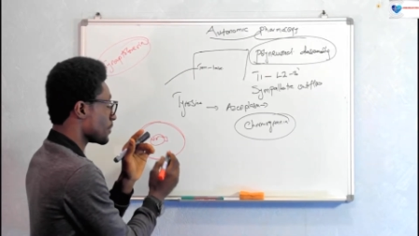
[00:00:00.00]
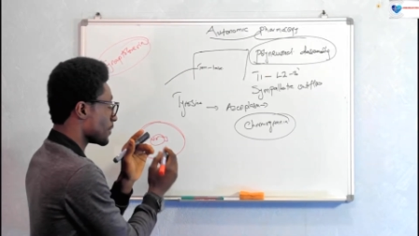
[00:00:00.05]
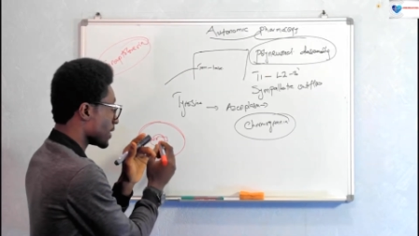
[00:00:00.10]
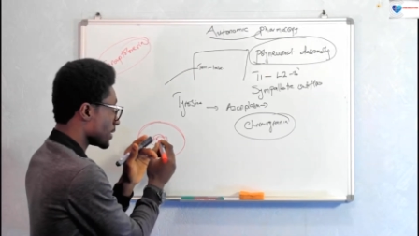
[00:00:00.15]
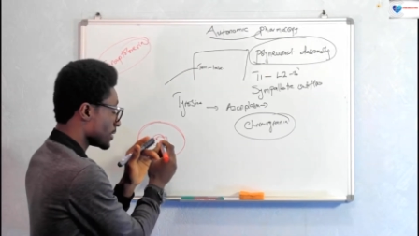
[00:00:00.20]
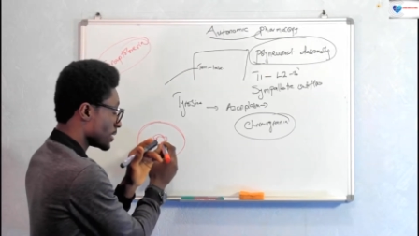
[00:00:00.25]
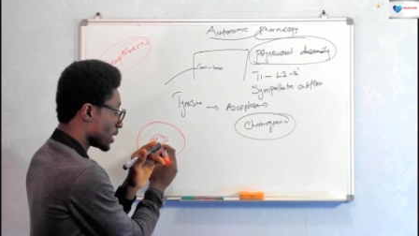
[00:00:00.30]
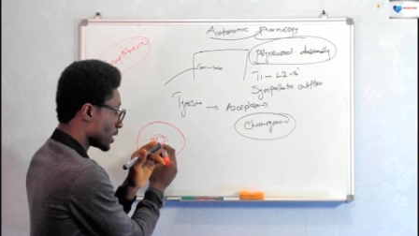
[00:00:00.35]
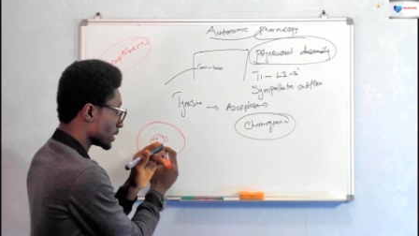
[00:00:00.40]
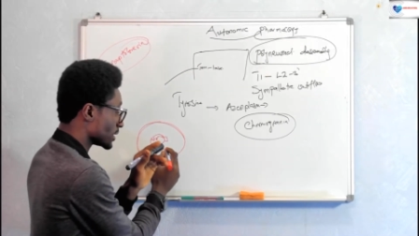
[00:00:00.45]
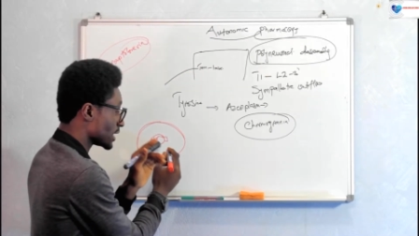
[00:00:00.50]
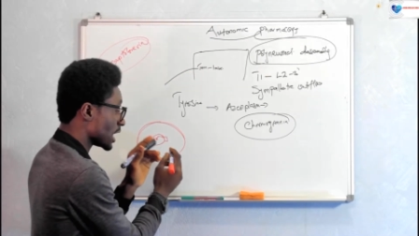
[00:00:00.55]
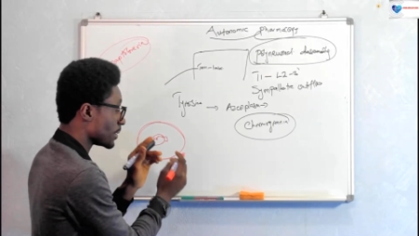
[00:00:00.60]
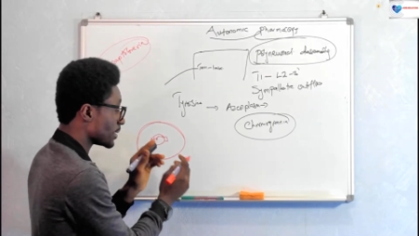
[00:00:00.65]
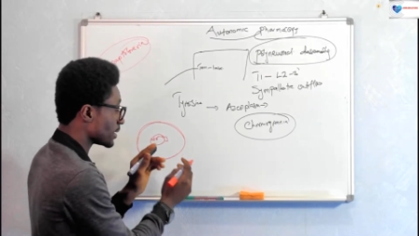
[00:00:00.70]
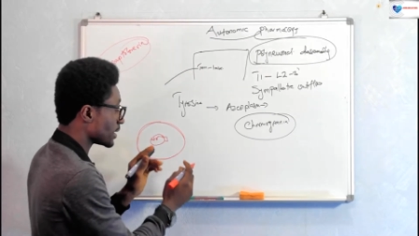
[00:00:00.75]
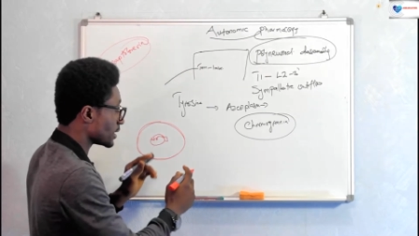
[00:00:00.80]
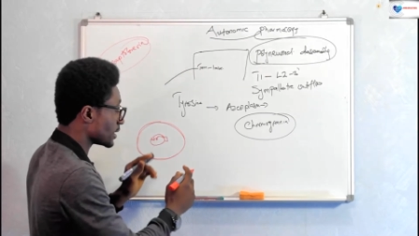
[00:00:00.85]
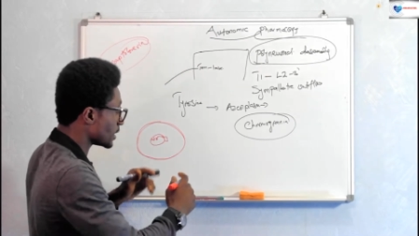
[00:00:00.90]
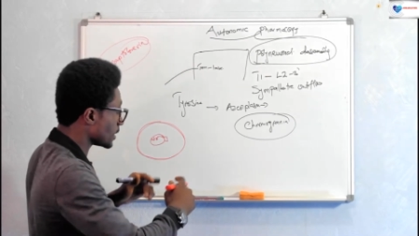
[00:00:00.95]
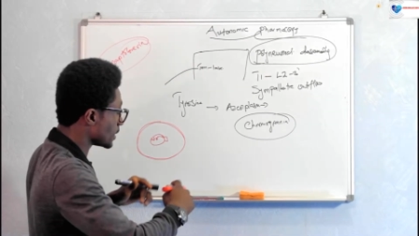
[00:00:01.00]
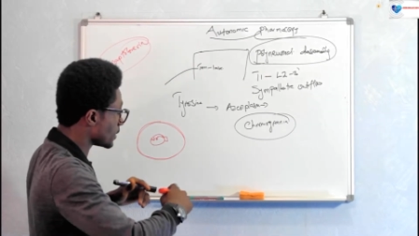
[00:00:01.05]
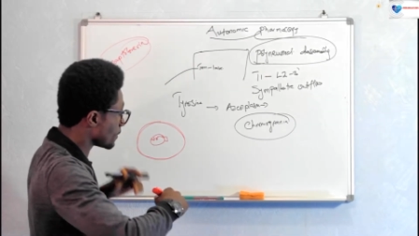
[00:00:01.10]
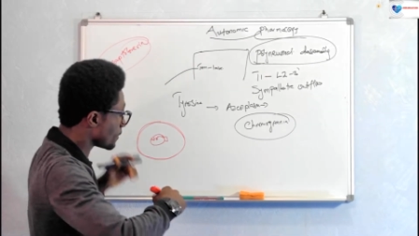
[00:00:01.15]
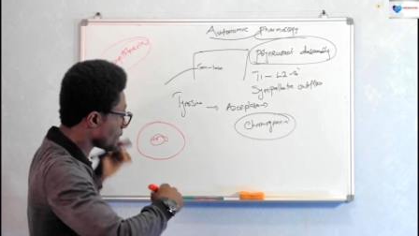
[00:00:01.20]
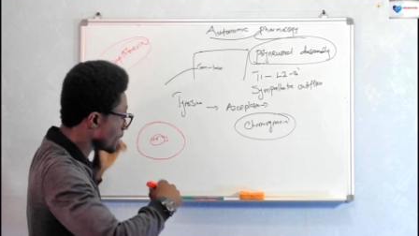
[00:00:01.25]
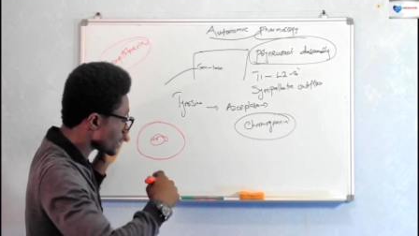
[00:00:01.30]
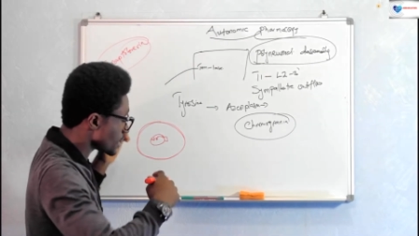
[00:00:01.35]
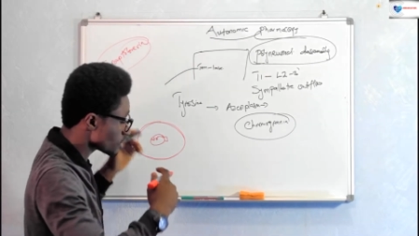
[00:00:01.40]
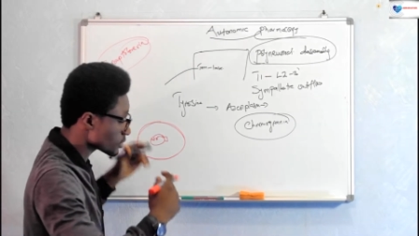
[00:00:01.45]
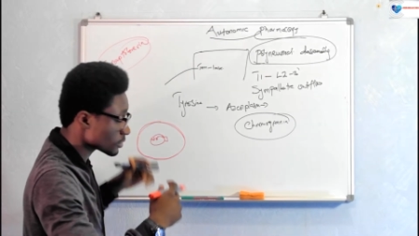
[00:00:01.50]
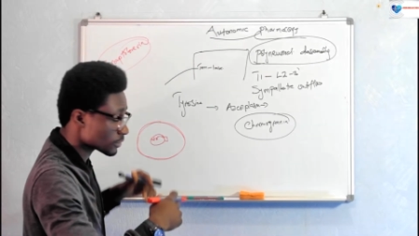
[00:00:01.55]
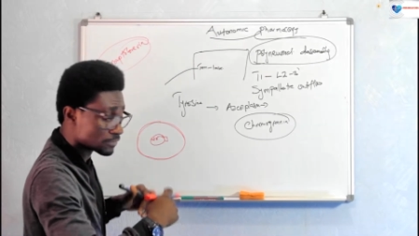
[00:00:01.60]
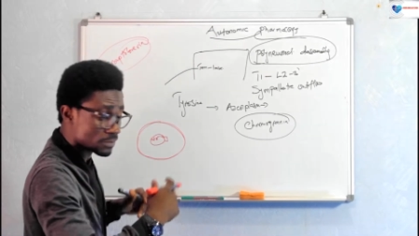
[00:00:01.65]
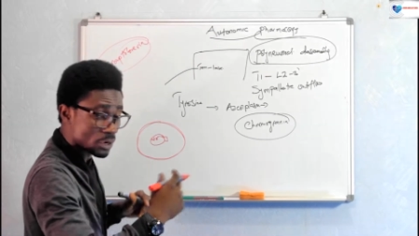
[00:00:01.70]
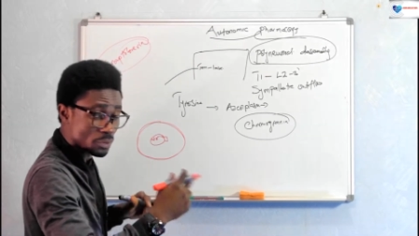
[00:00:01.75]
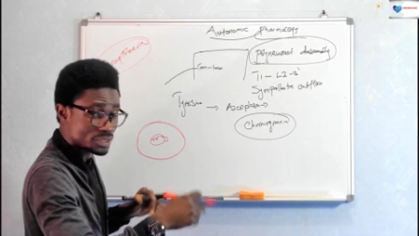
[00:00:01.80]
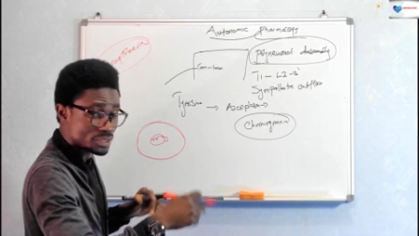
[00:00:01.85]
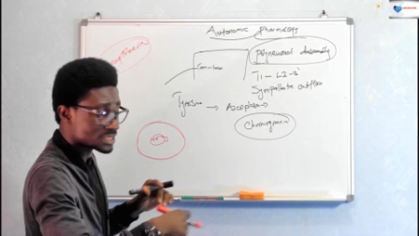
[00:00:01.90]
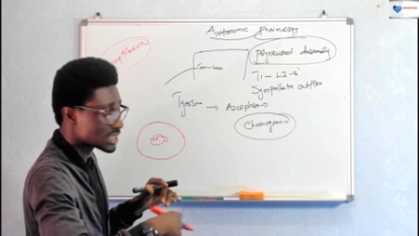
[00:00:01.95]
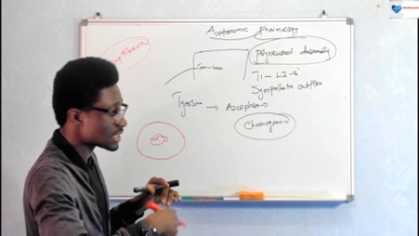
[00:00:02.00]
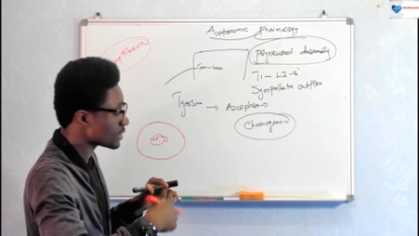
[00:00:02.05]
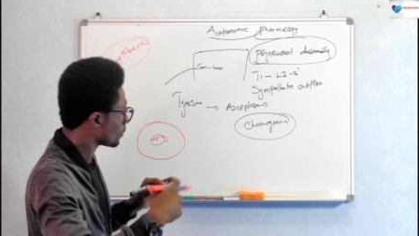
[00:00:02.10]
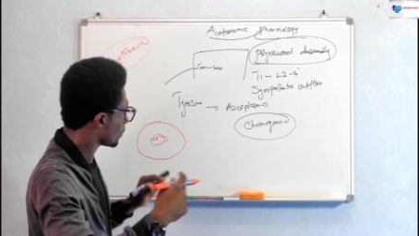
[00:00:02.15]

the, uh, the vesicle found inside